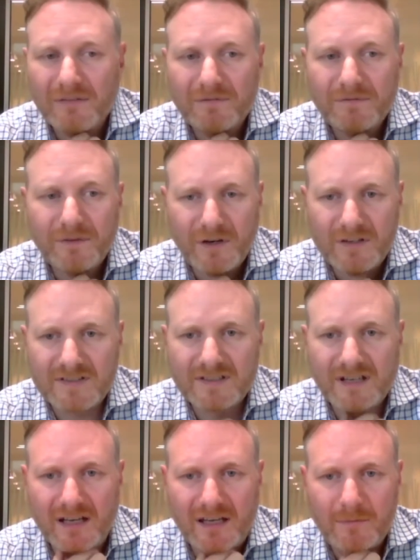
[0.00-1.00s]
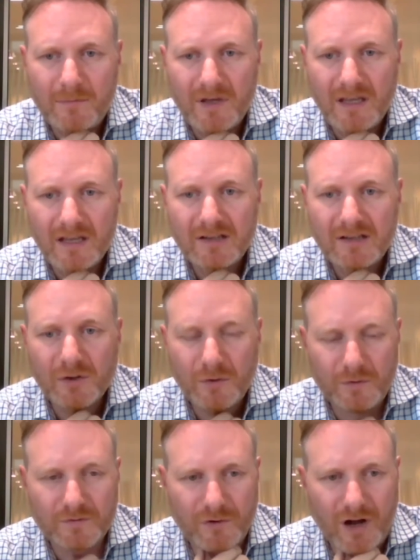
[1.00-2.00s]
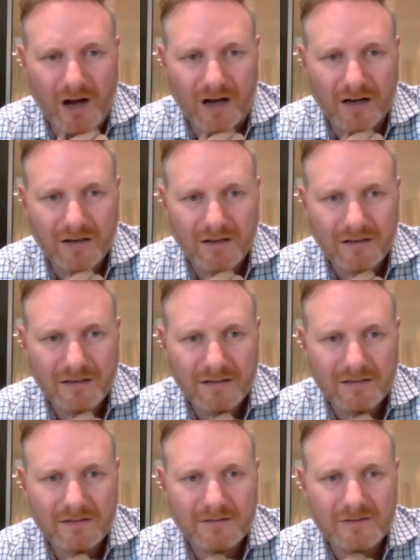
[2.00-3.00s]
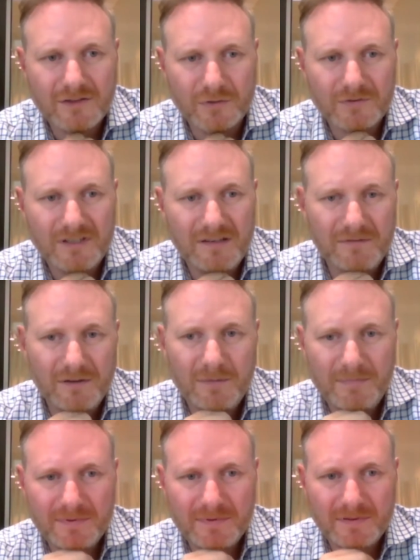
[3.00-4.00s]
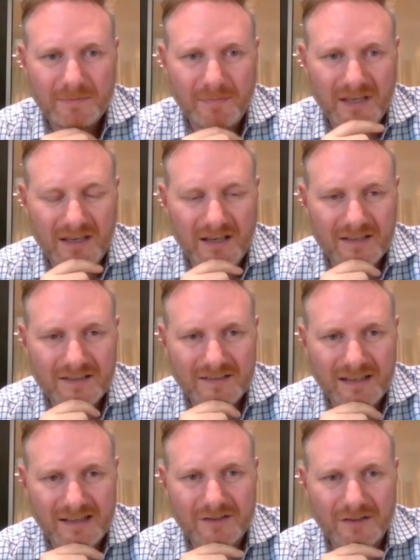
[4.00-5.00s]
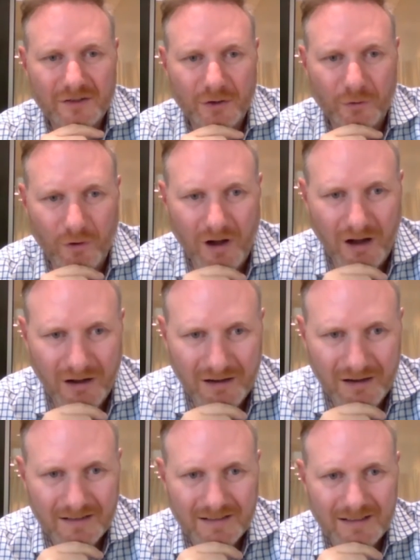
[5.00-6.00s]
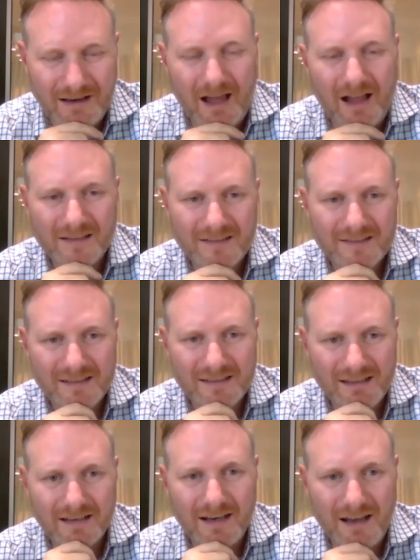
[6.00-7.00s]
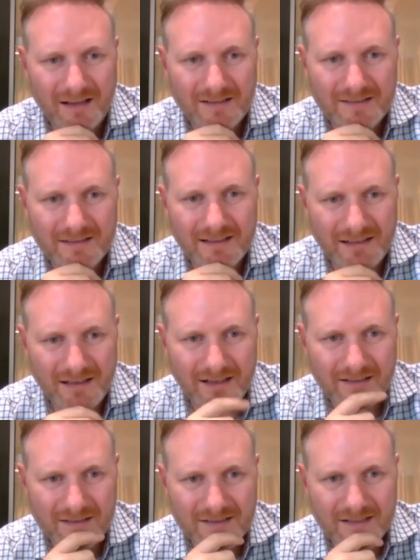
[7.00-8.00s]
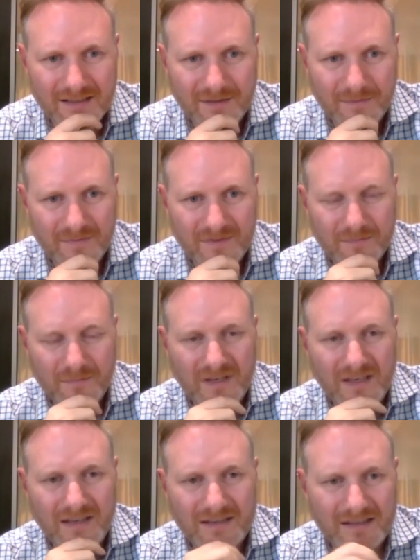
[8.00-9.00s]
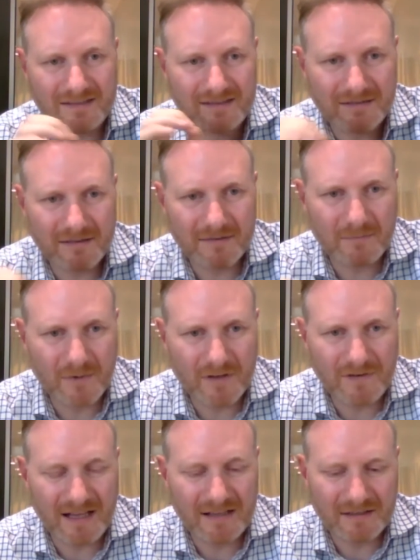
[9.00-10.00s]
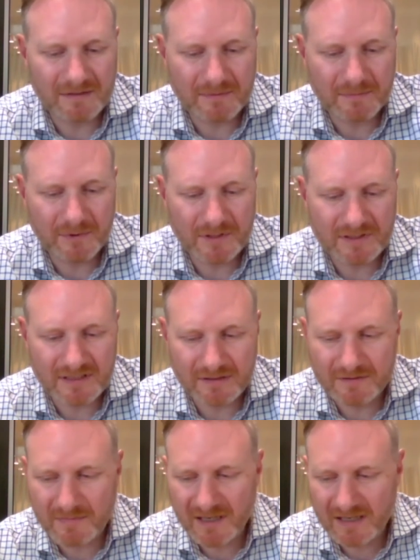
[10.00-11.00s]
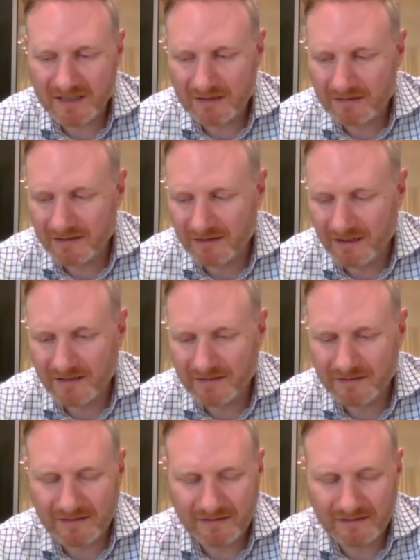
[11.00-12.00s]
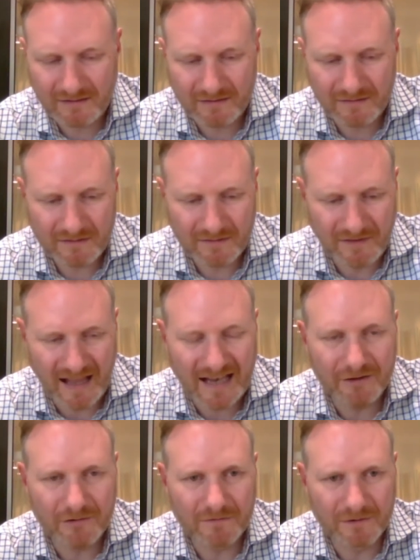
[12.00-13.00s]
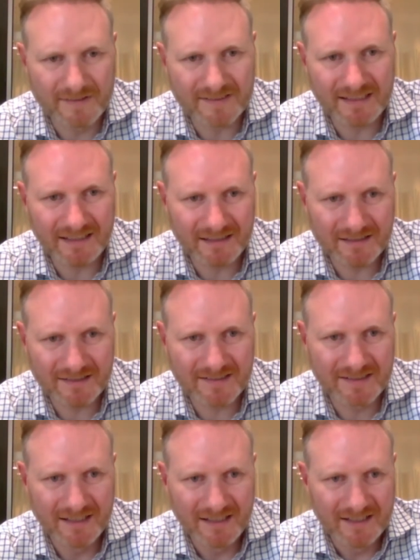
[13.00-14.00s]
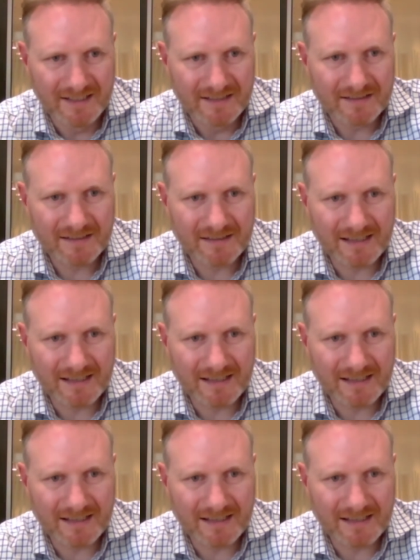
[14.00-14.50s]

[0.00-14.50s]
first time it goes wrong, don't give up. because it's going to go wrong lots and lots and lots of times. This is the point that I was making earlier on, the value of resilience. Kind of